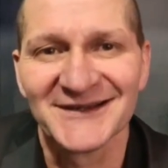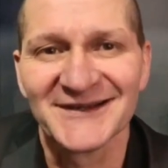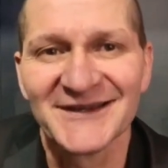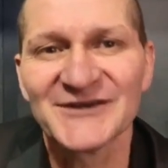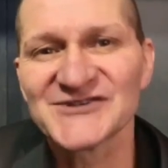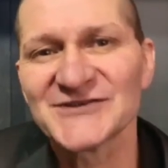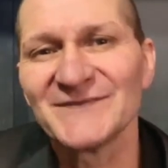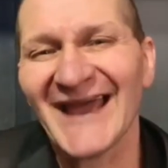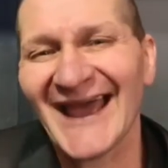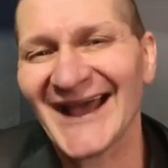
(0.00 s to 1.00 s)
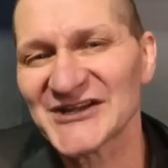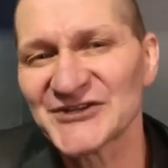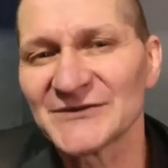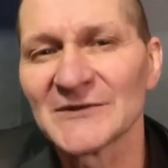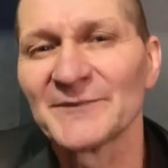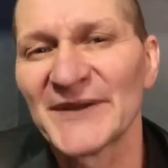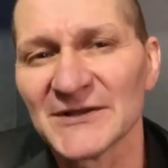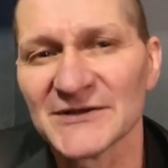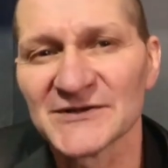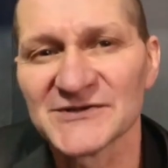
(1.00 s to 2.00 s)
Here's some actionable
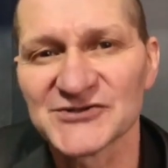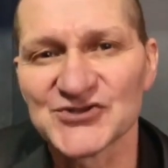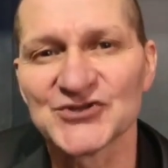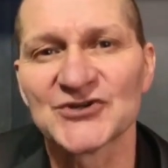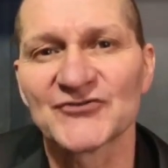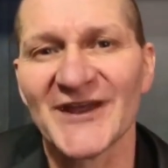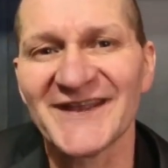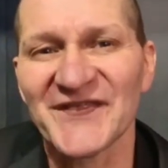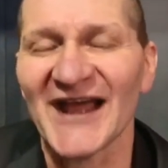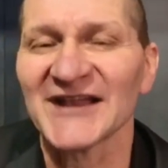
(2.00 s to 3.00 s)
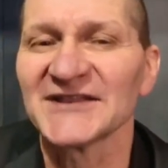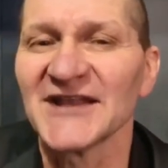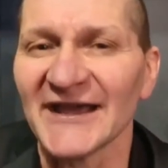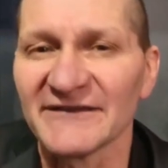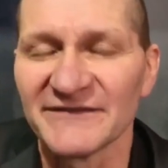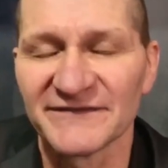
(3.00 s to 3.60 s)
pillars to create that life.